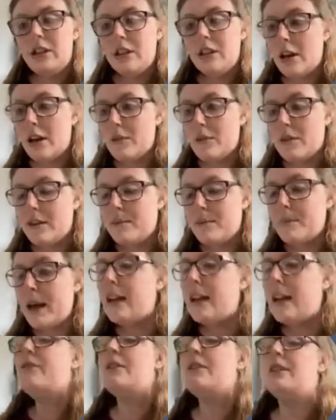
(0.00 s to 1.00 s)
you know, the
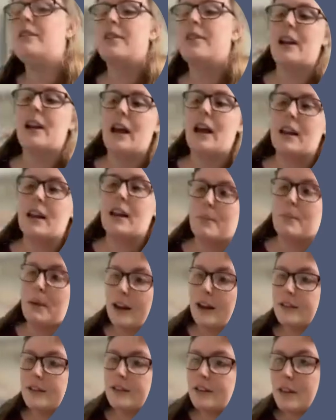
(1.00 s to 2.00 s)
benefits of
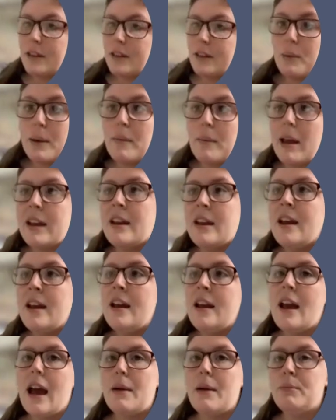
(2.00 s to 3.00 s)
Dilapan to the women,
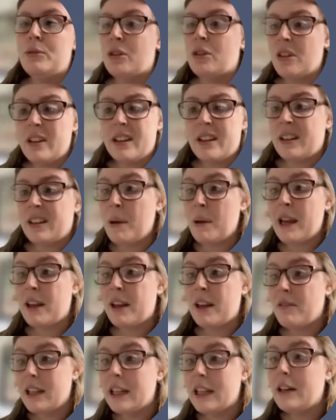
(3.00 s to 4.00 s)
and so they can
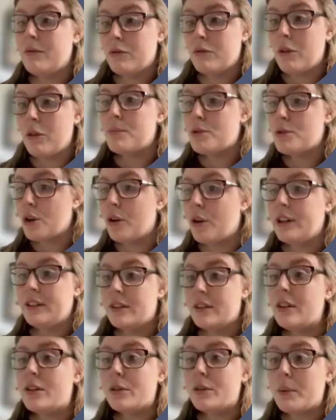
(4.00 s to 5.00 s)
make a really informed
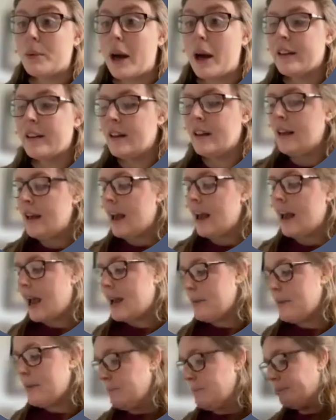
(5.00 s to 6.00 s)
choice as well.
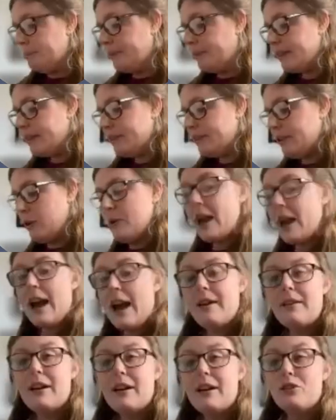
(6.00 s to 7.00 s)
So
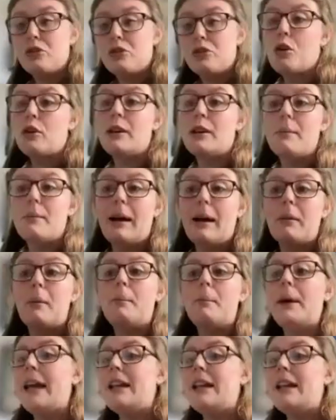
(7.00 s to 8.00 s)
yeah, I just thought you
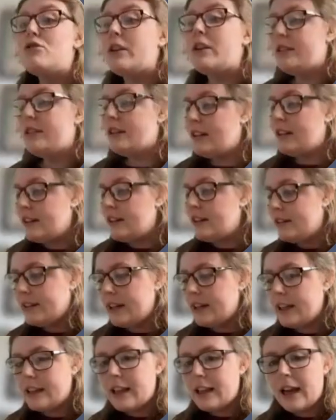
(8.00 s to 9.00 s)
might be interested in
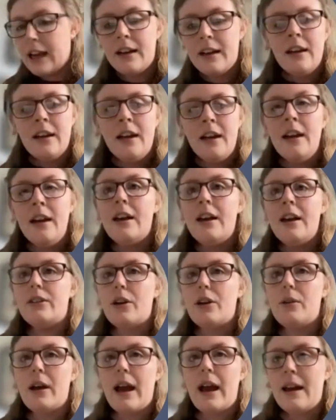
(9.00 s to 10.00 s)
seeing that.
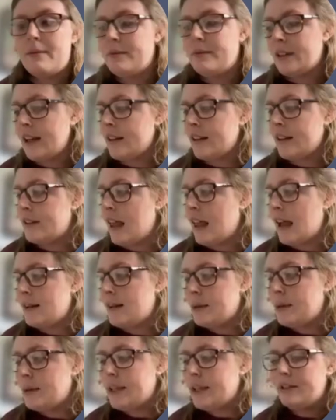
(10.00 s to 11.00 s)
So next
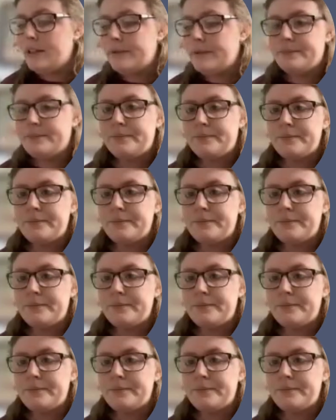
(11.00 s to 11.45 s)
slide, please.